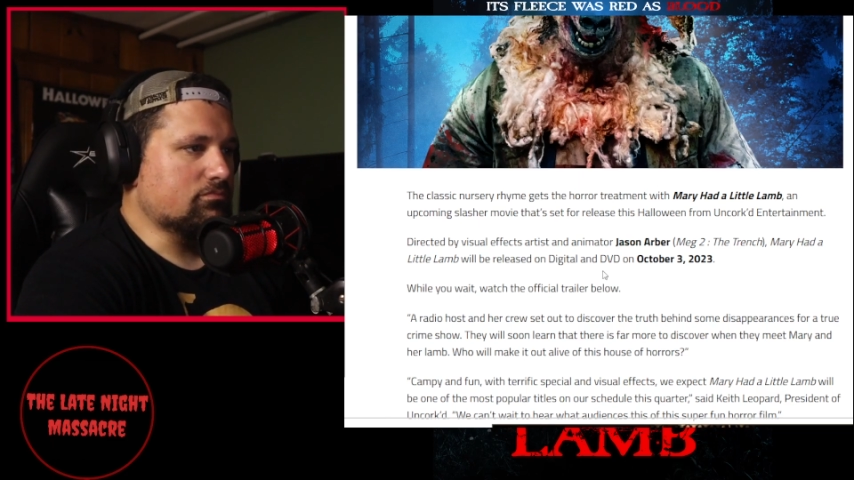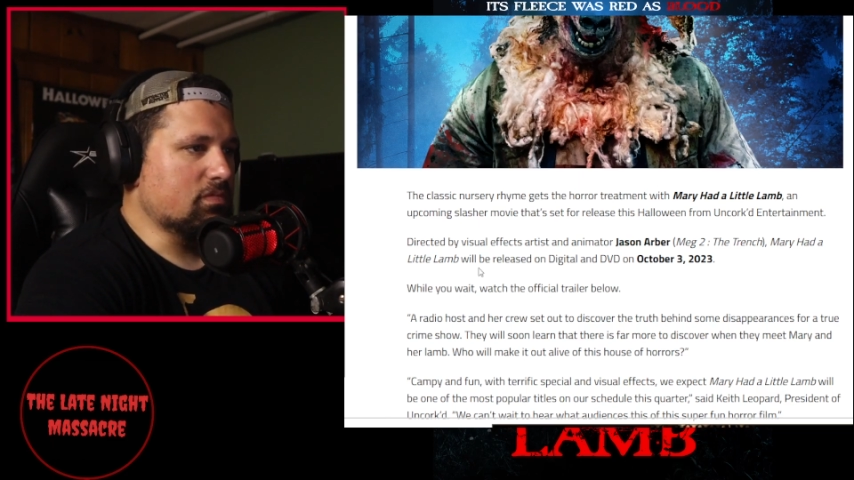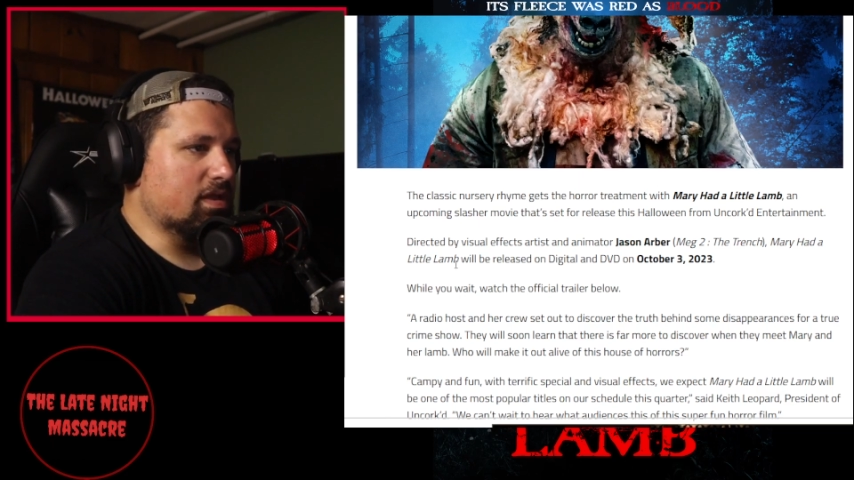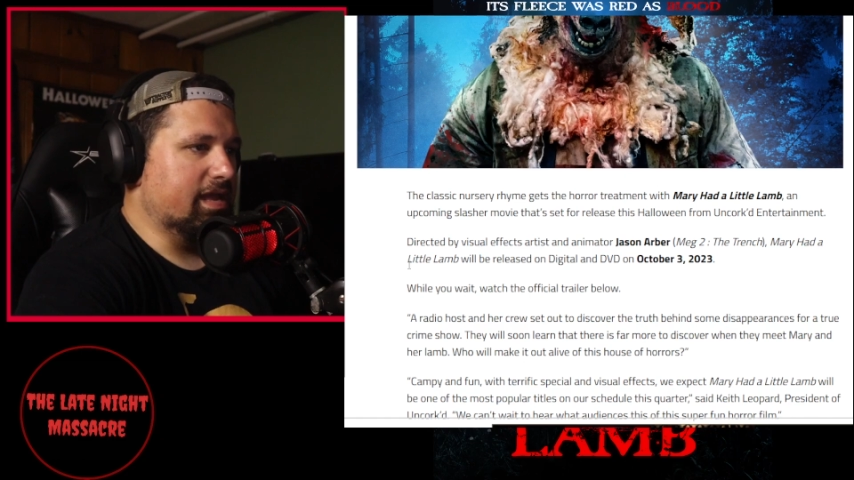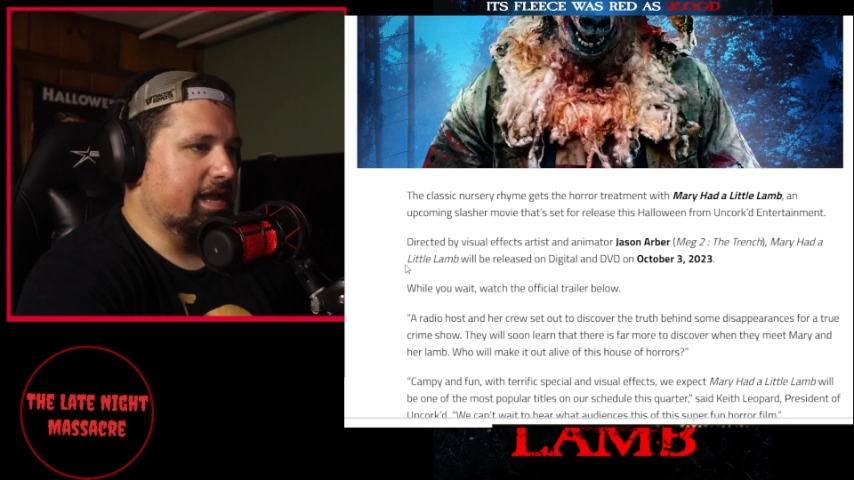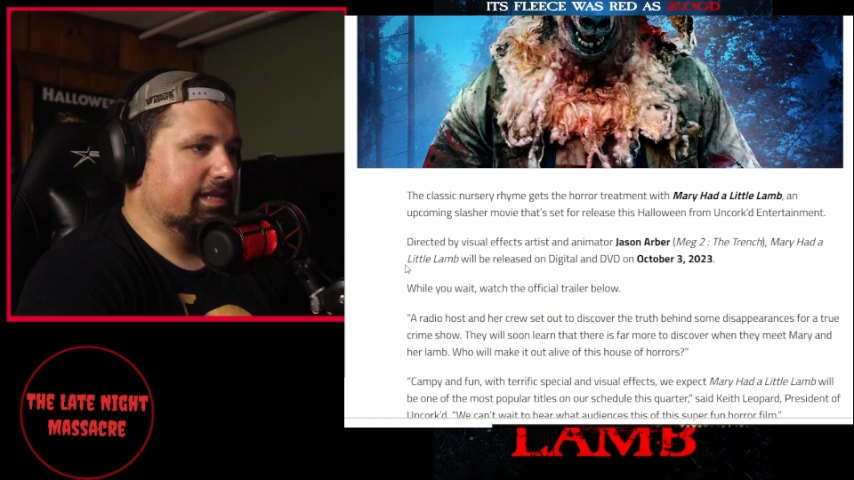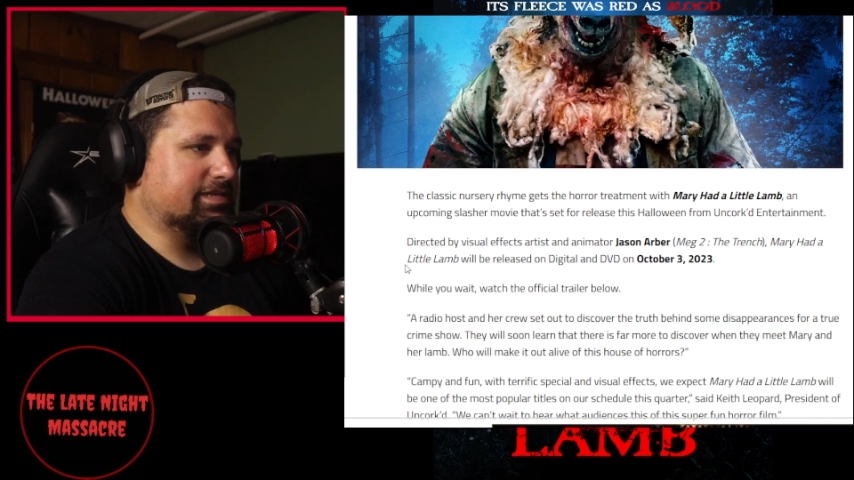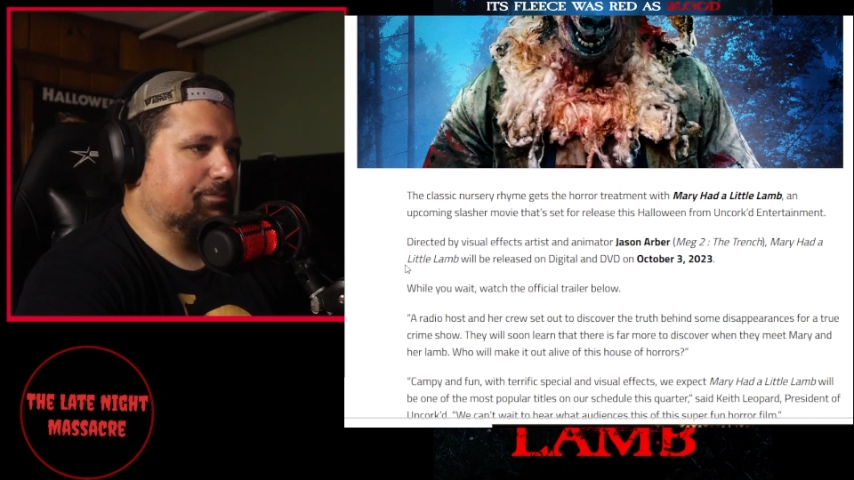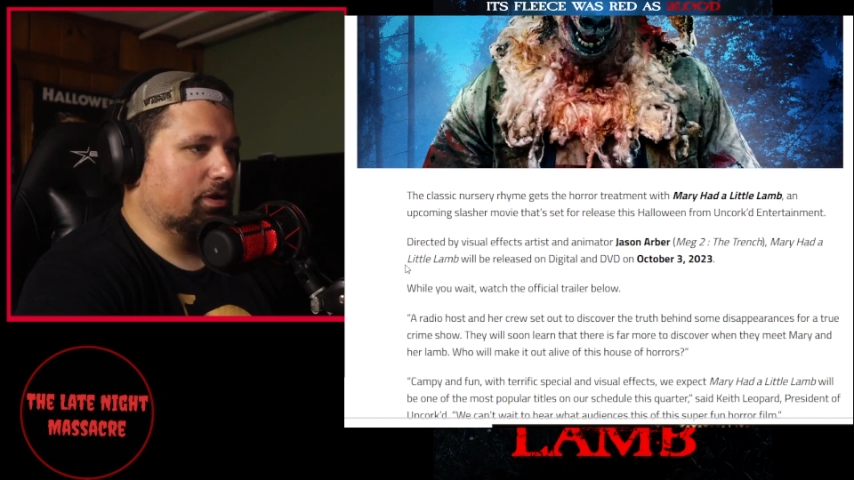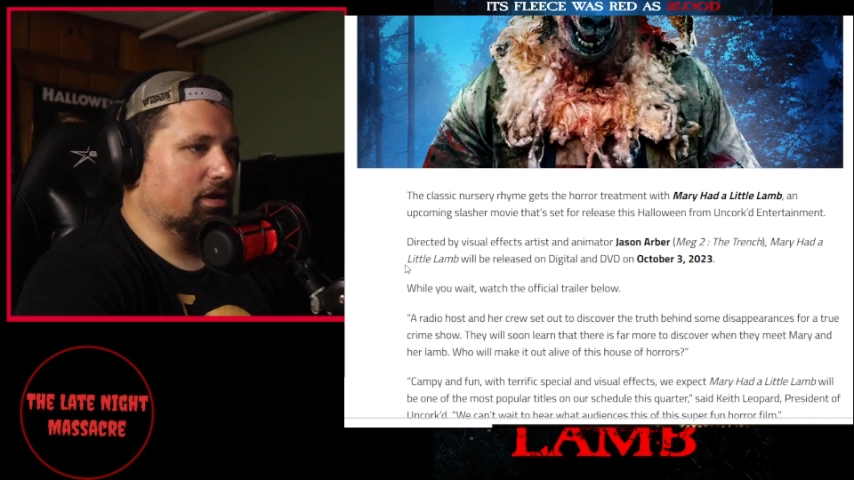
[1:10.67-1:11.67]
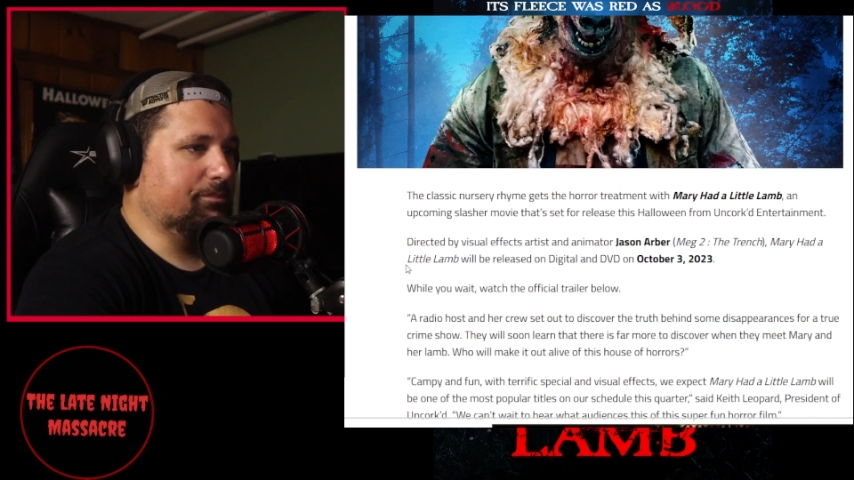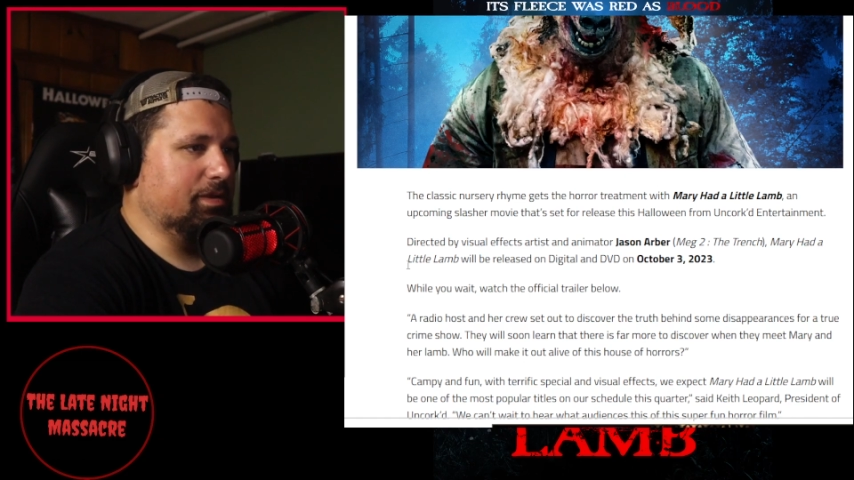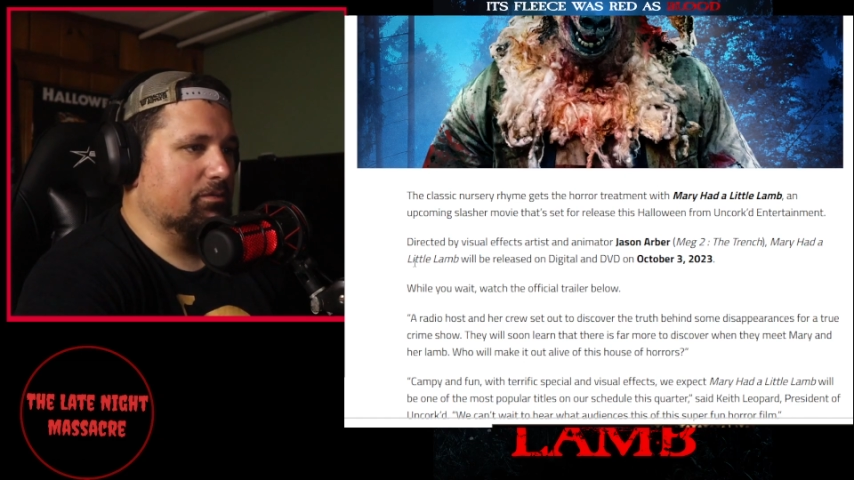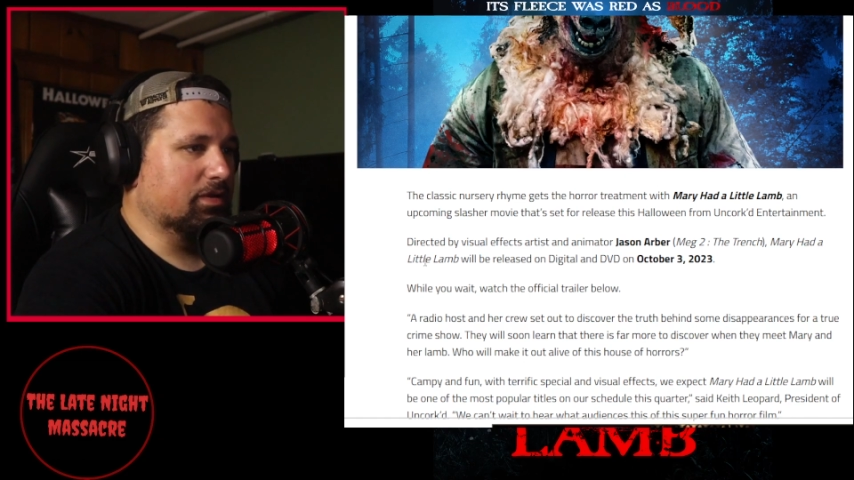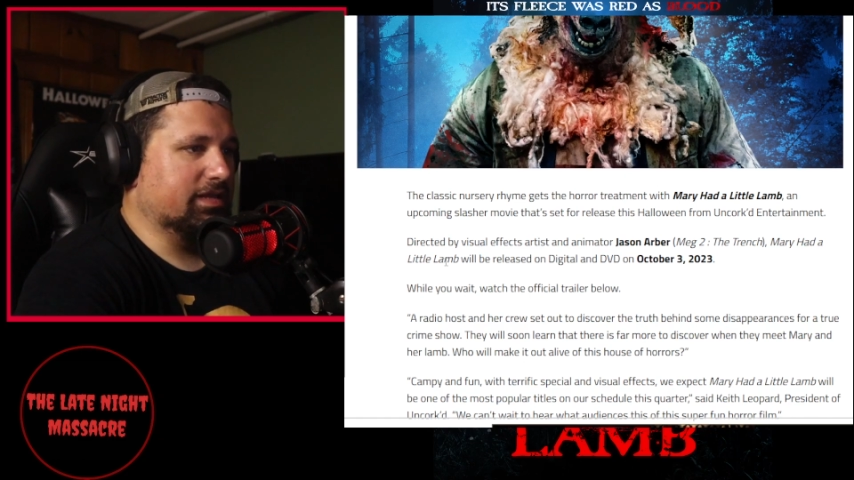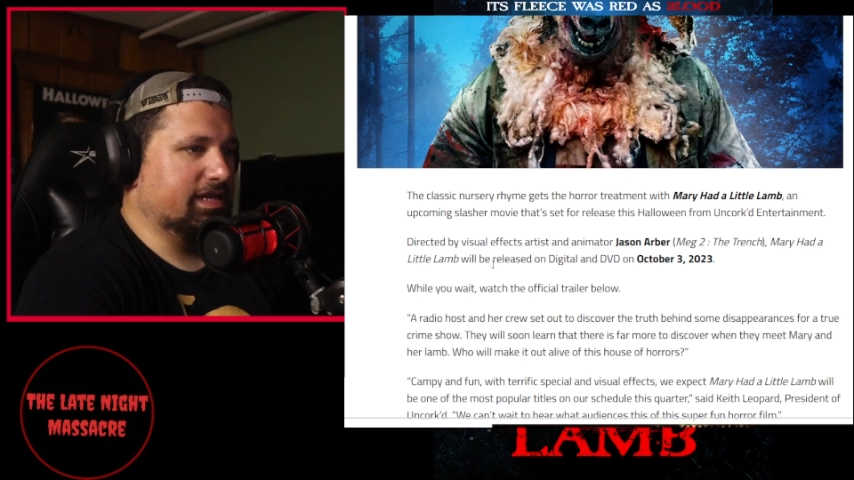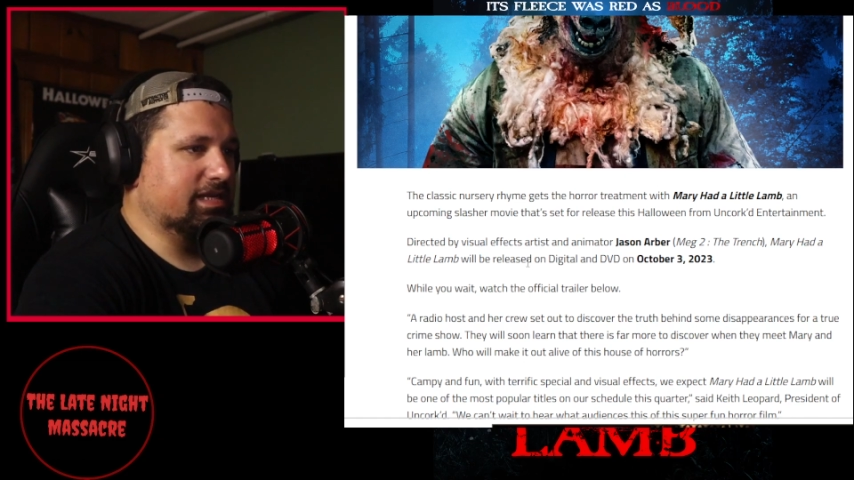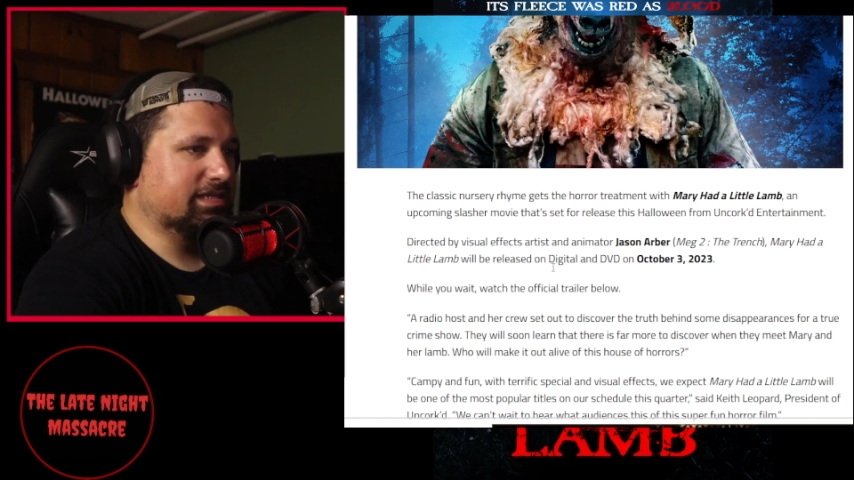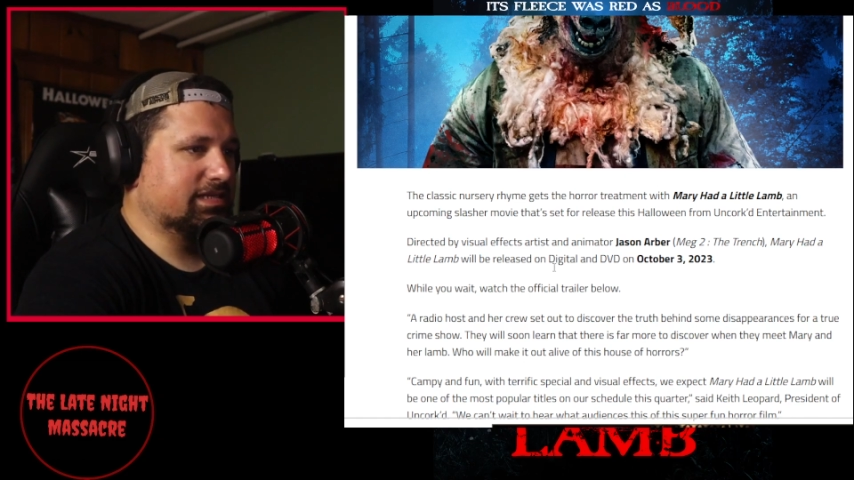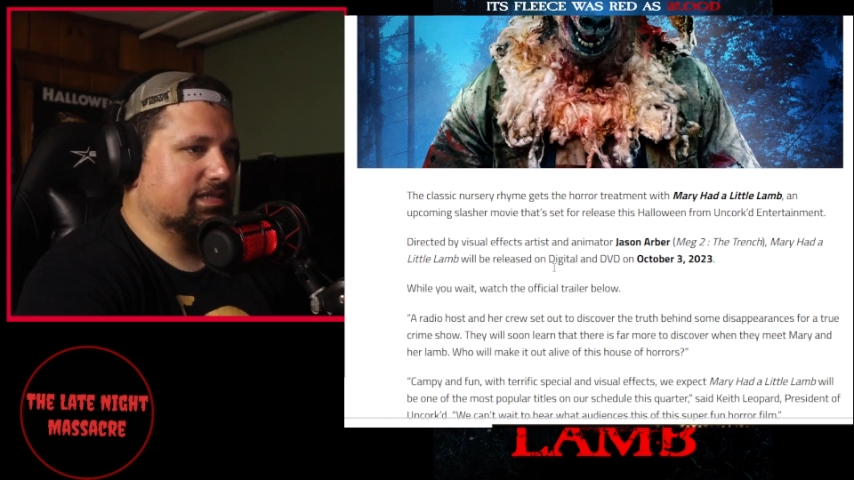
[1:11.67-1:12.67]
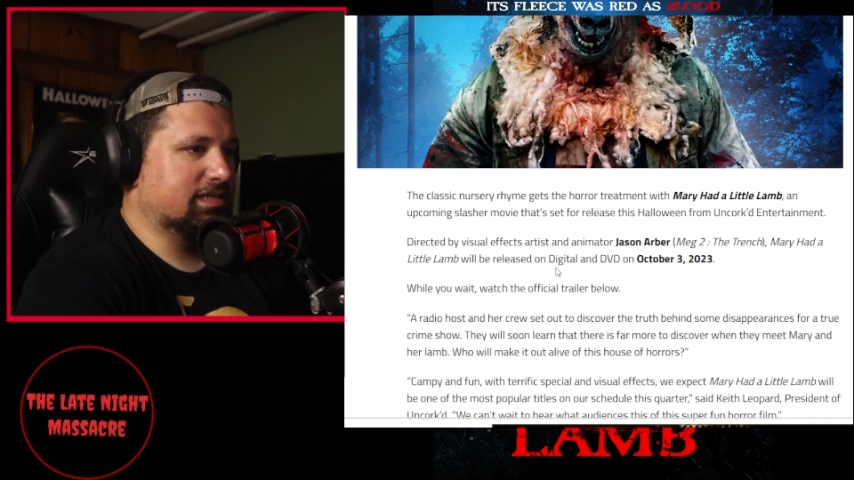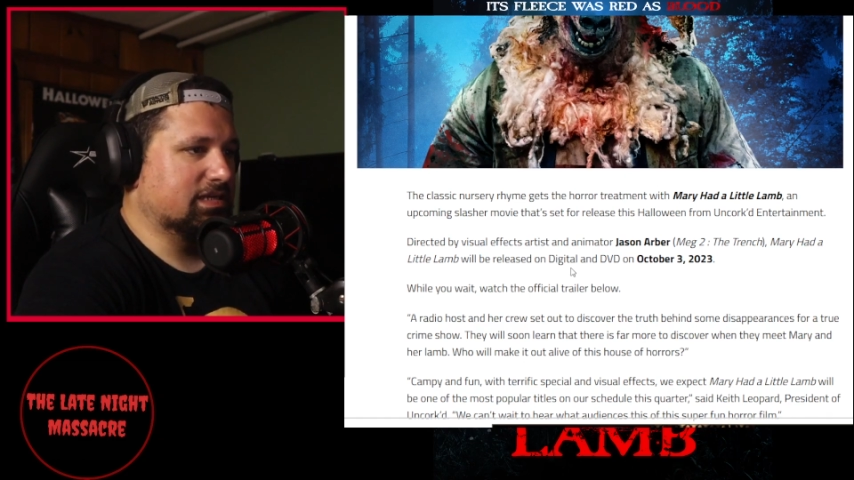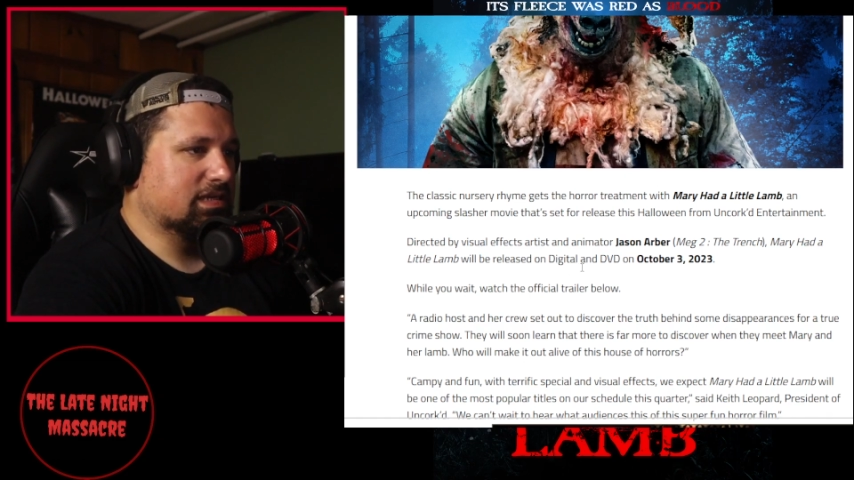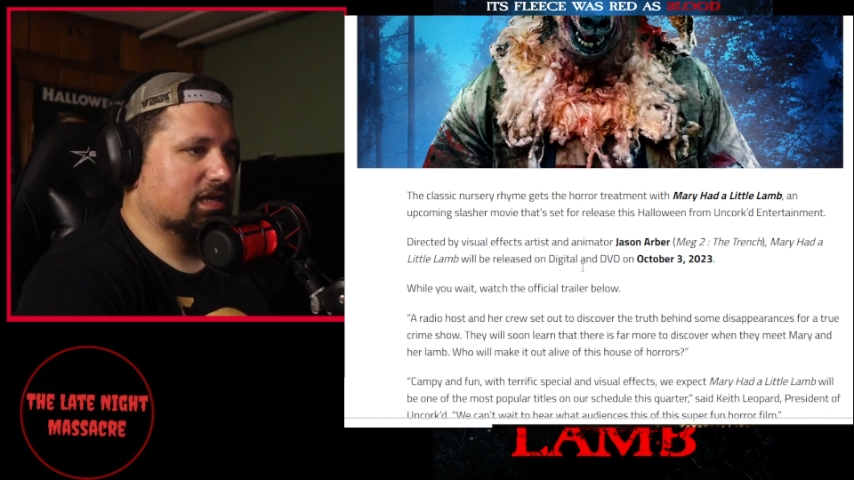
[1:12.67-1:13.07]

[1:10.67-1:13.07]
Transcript: It's gonna be released